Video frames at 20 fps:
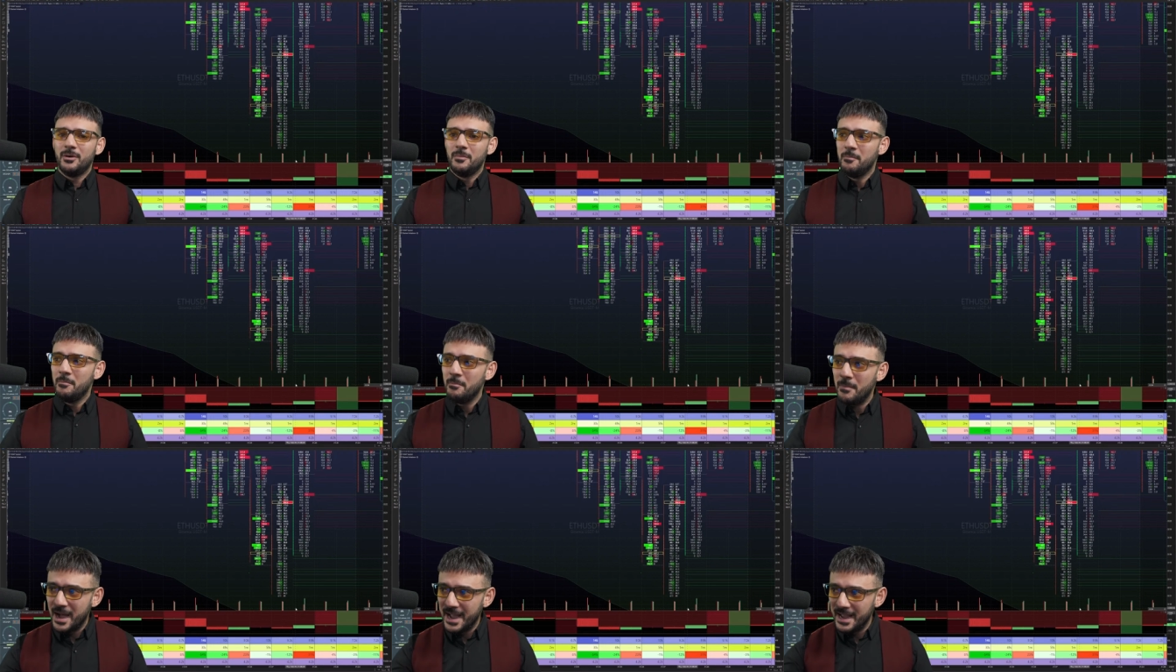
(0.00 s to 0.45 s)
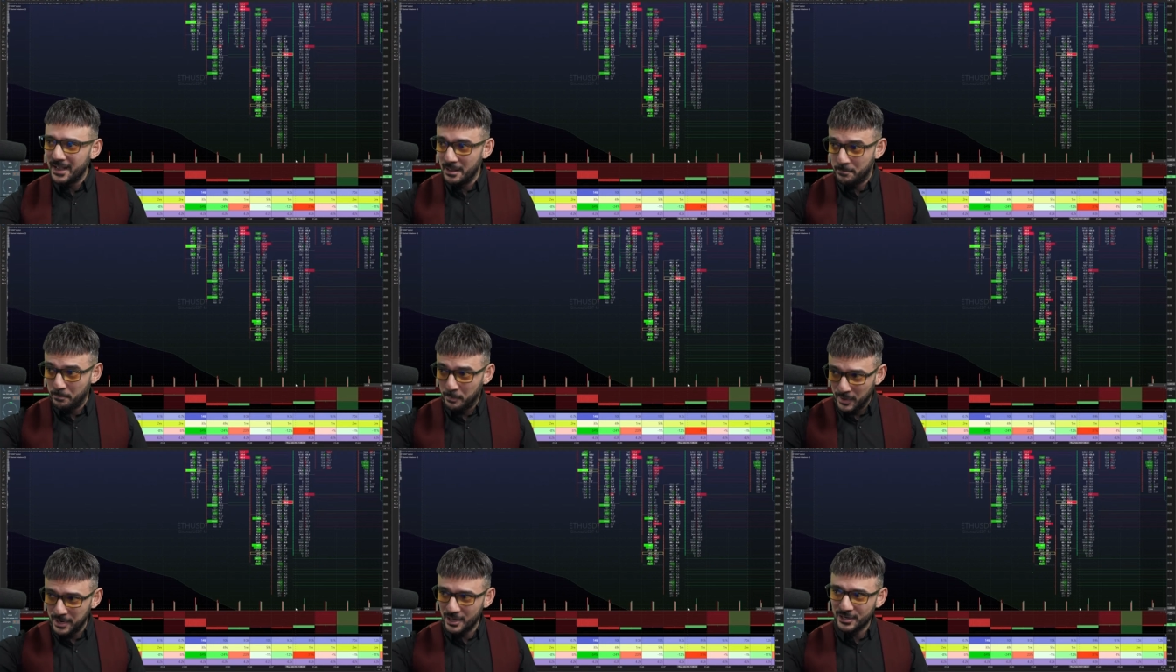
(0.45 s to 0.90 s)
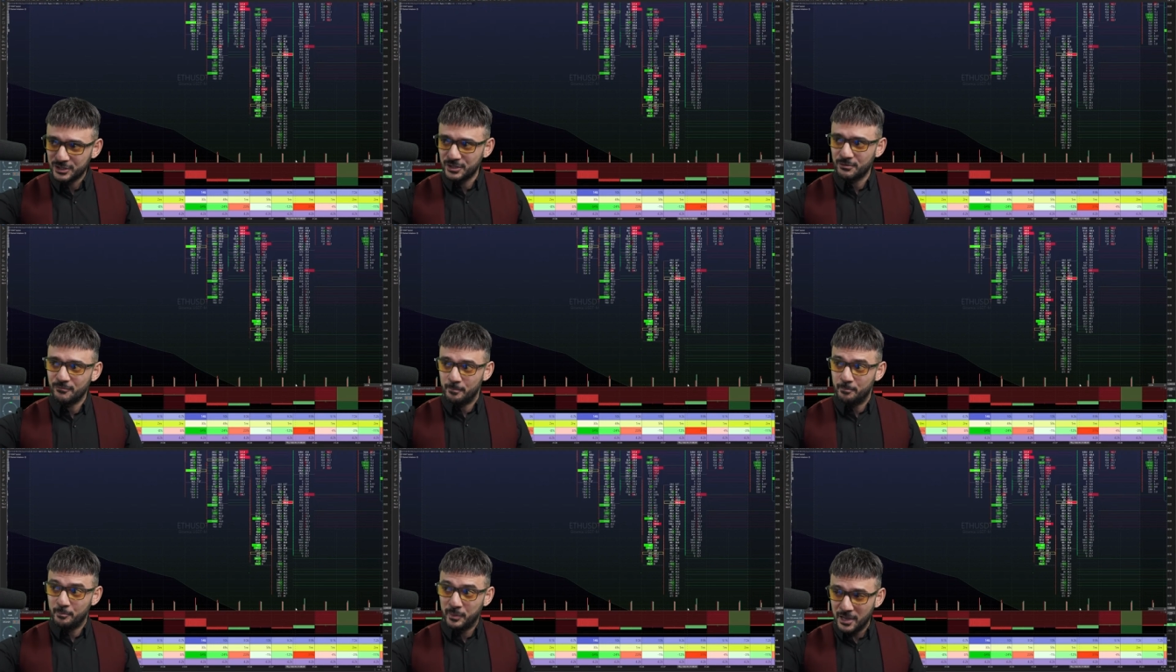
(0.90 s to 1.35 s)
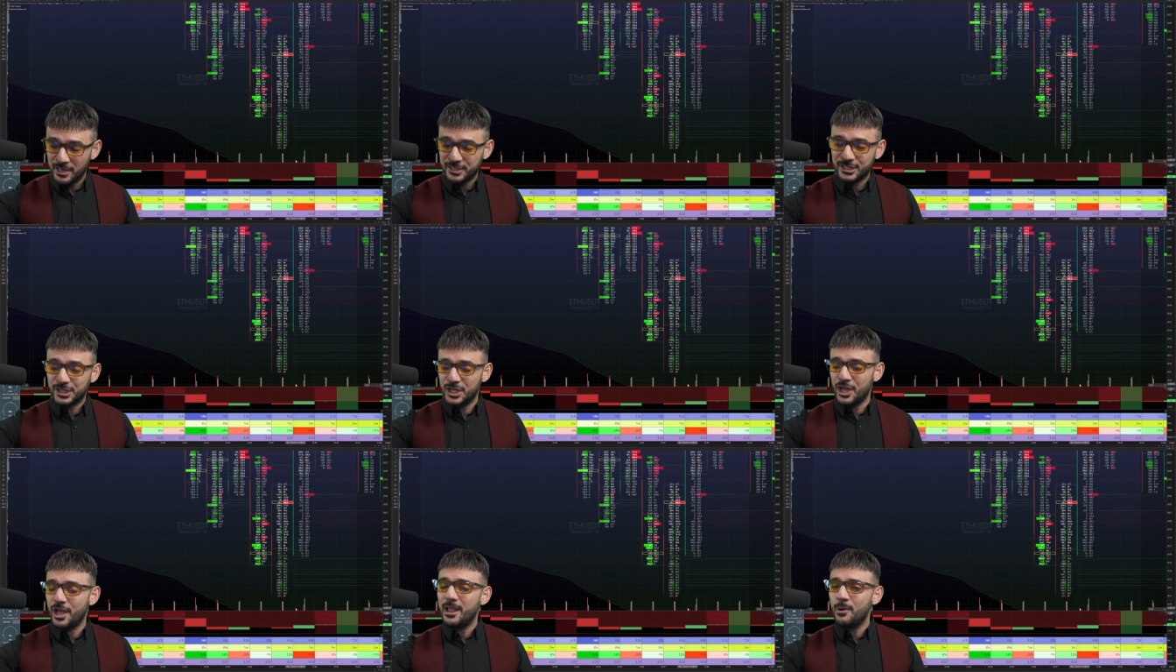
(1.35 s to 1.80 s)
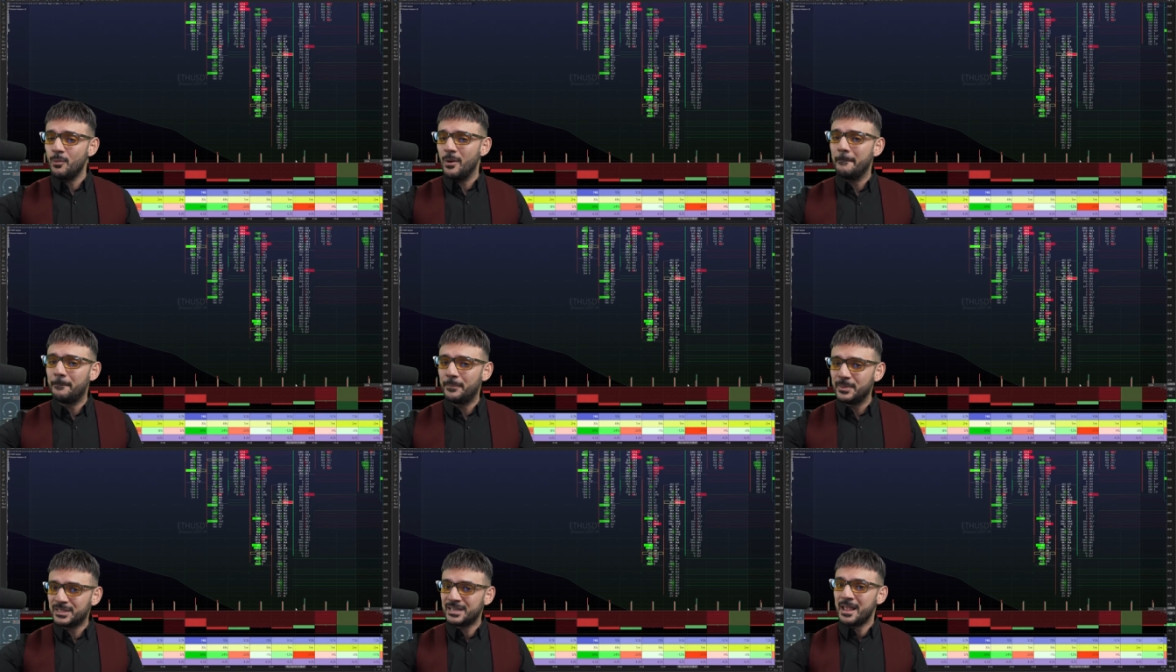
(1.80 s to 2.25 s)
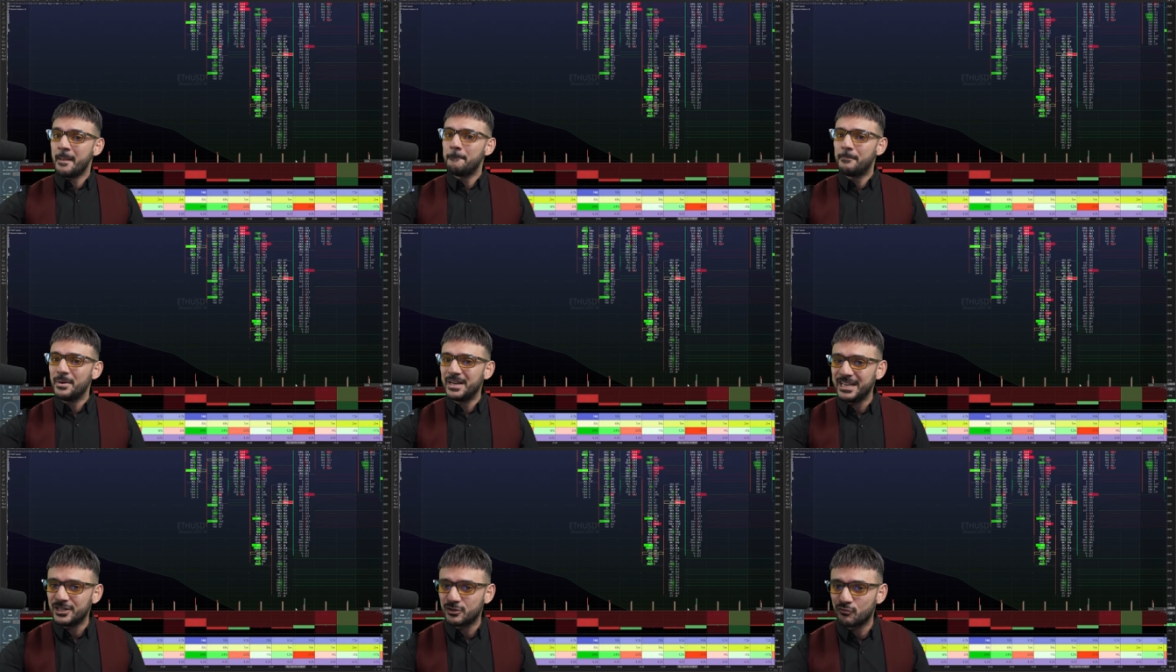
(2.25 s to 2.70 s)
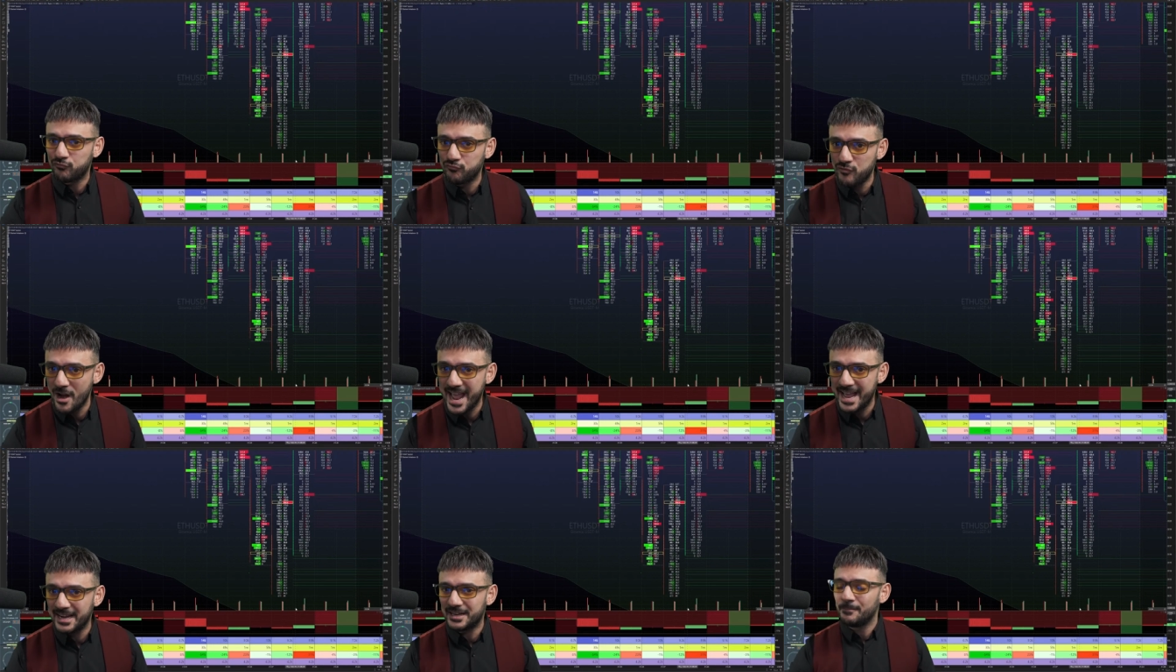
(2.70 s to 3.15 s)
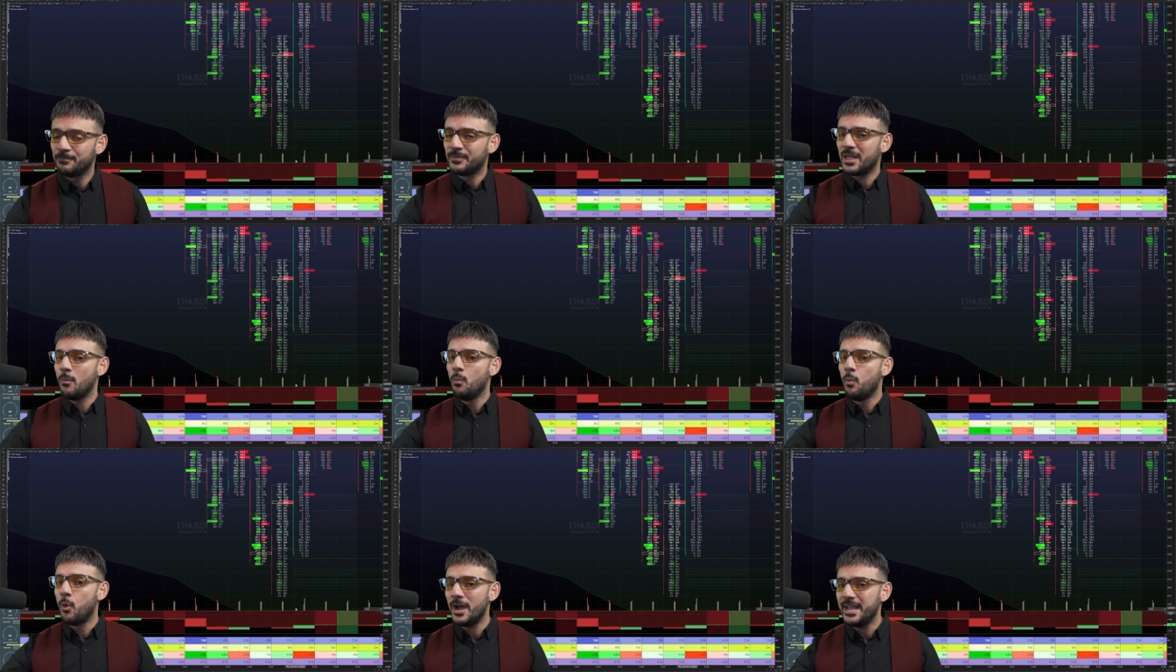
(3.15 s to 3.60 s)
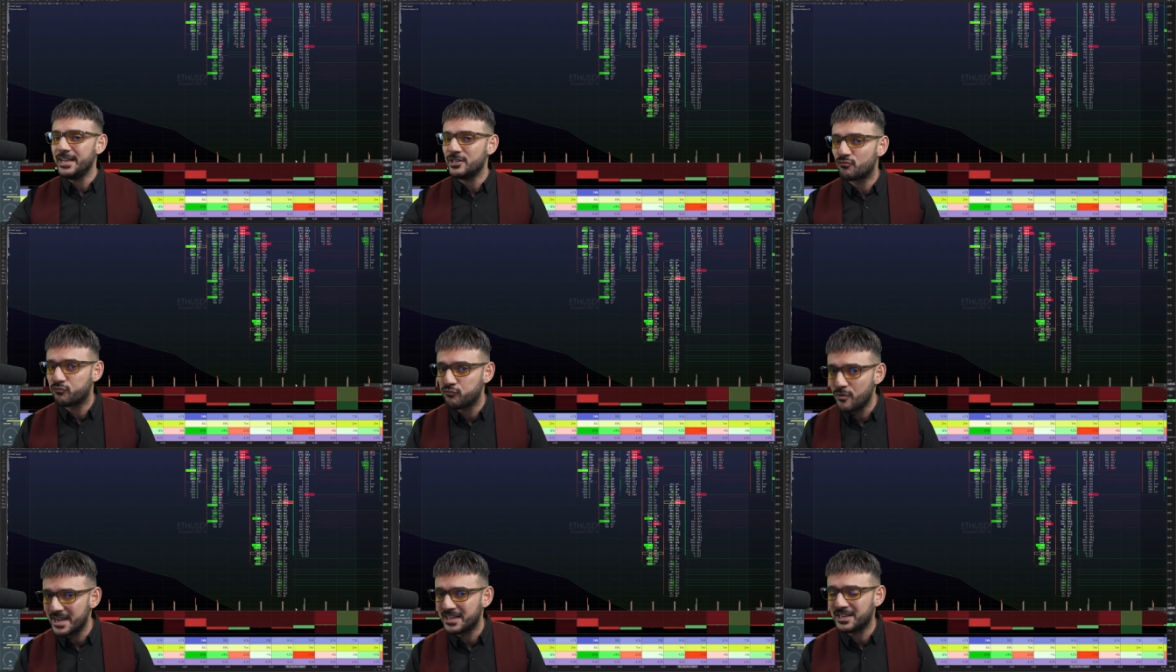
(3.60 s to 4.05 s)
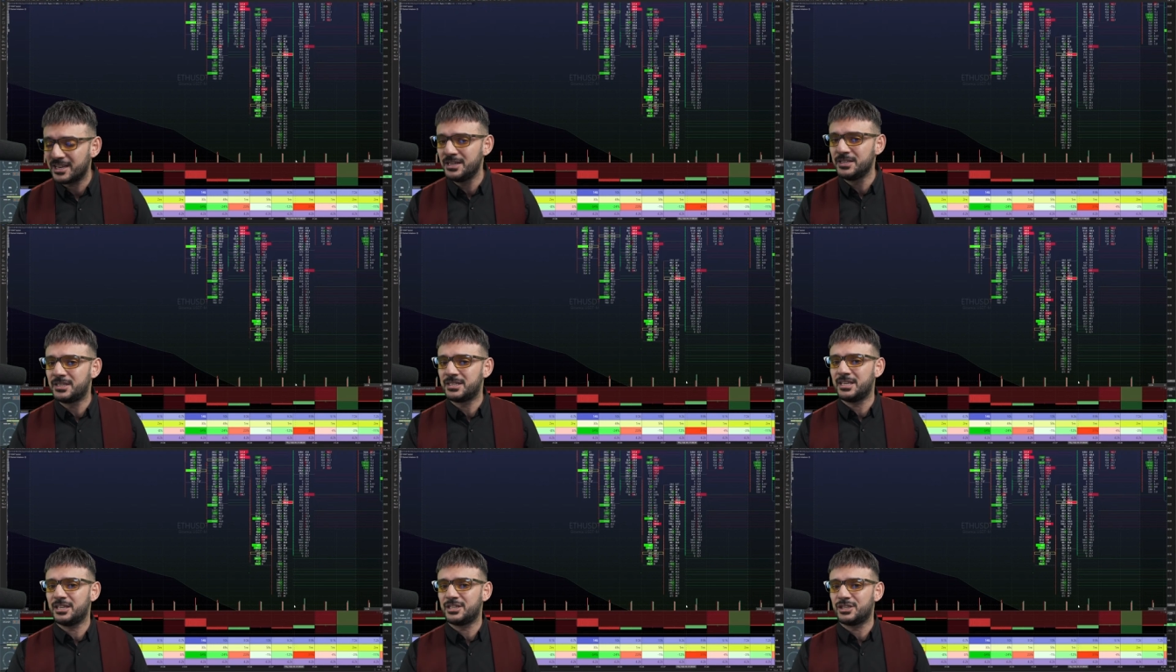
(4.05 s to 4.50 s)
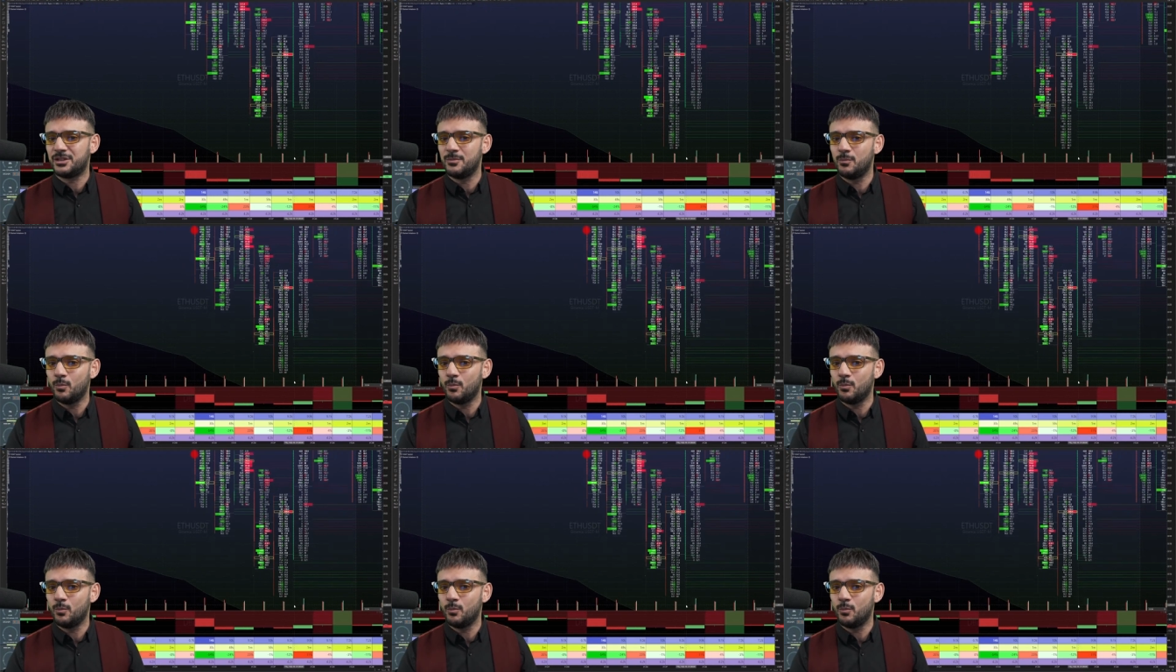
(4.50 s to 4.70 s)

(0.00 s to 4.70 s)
might have plus plus 31%, but it's red. And what is red consistent